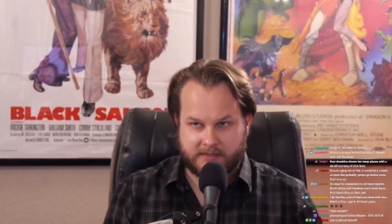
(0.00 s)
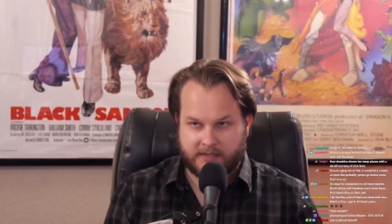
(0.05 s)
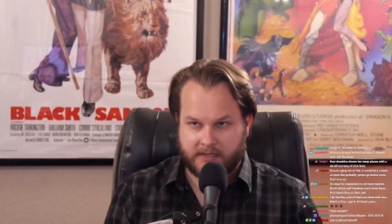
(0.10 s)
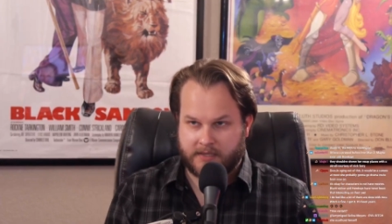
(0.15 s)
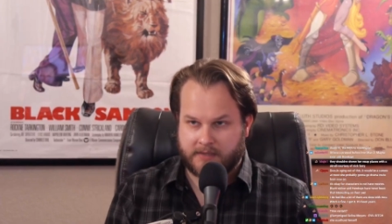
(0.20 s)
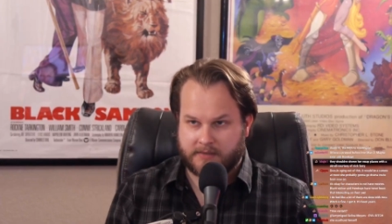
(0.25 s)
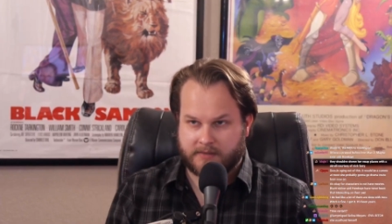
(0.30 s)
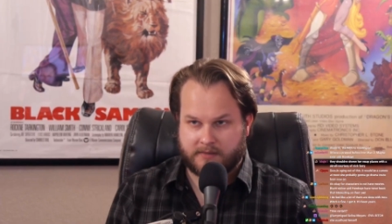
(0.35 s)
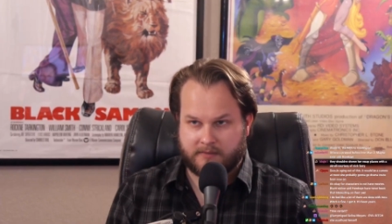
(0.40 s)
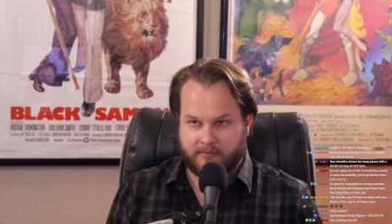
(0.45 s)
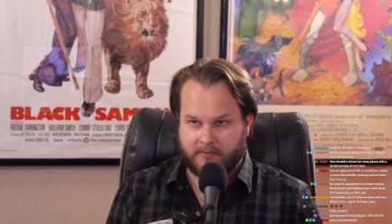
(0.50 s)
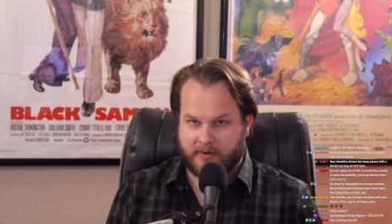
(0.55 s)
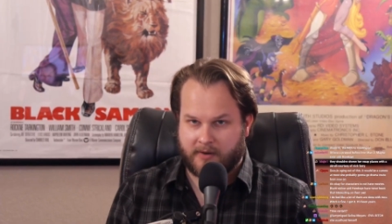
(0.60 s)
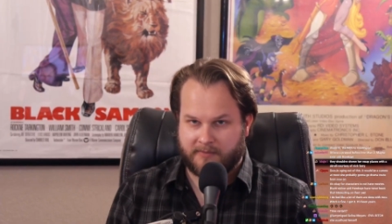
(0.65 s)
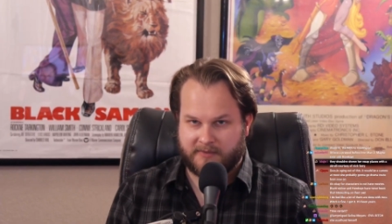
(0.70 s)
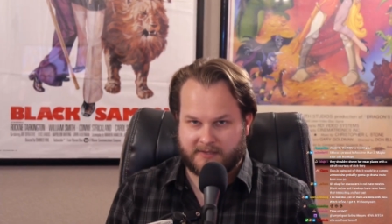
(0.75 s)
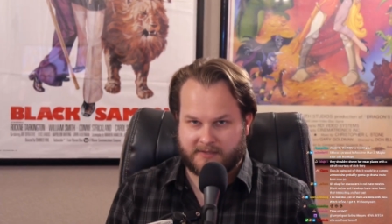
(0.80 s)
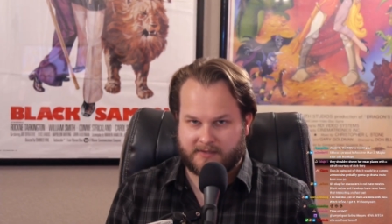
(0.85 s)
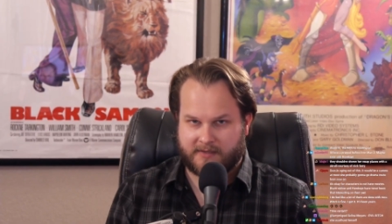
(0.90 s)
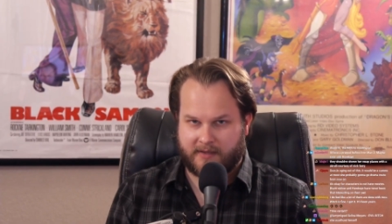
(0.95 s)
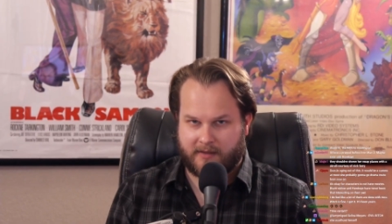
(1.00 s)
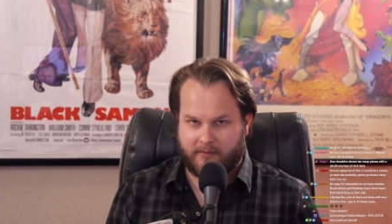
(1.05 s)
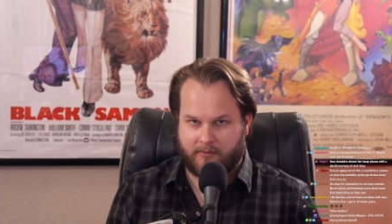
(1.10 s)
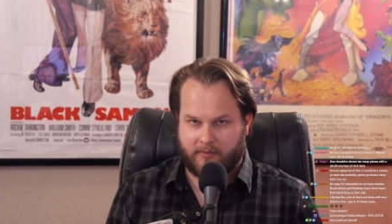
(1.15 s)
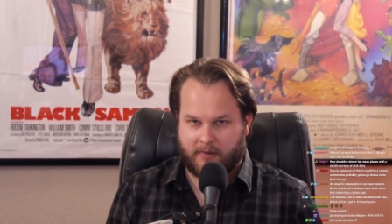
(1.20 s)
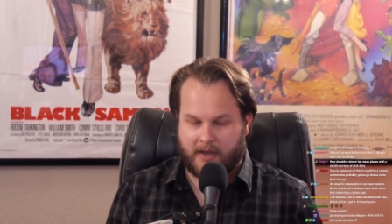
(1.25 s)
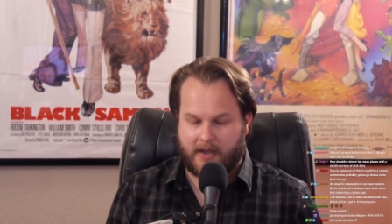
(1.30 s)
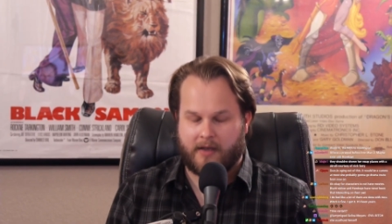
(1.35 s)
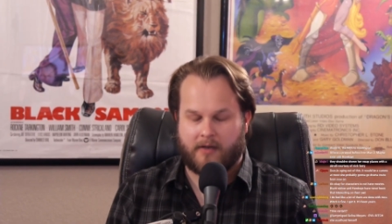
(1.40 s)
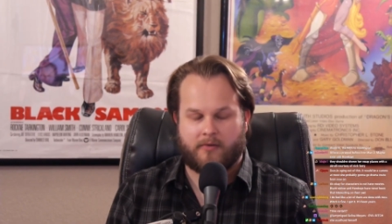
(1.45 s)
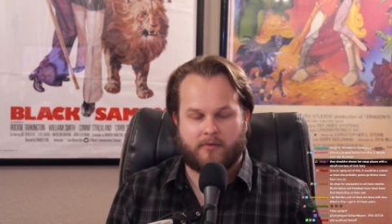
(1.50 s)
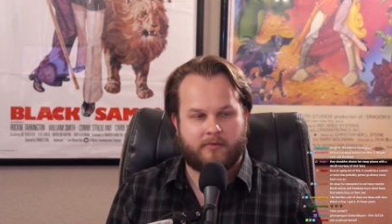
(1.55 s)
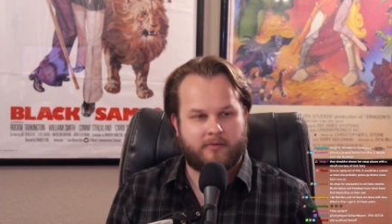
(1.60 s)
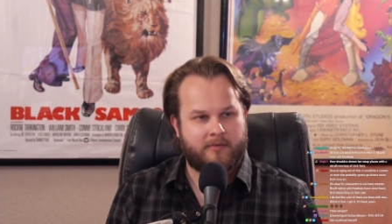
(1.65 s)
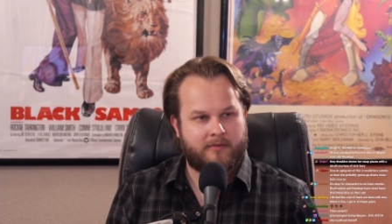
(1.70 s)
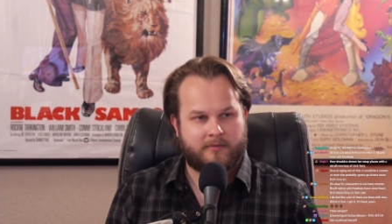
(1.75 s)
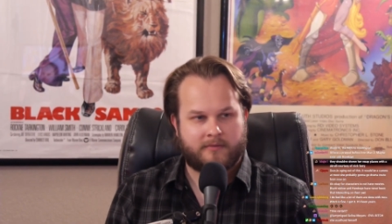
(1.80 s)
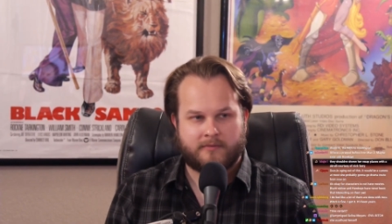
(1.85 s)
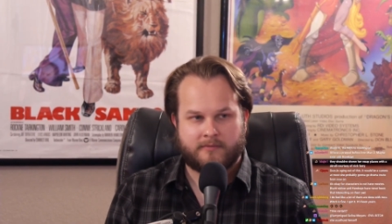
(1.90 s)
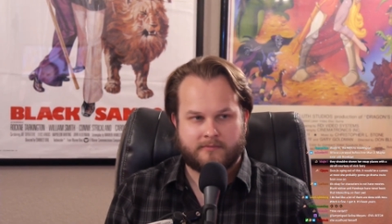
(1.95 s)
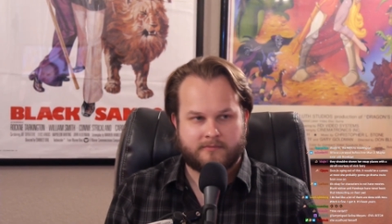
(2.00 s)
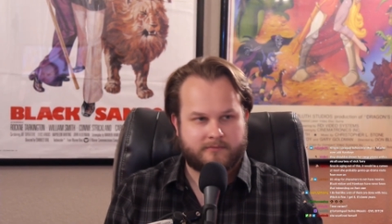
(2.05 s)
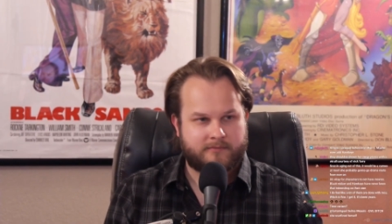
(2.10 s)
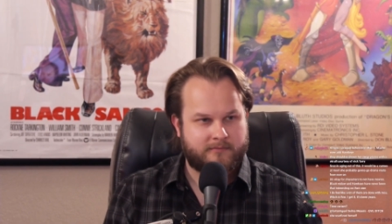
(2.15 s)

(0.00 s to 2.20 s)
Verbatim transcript: scenes where I'm just like, wow, she's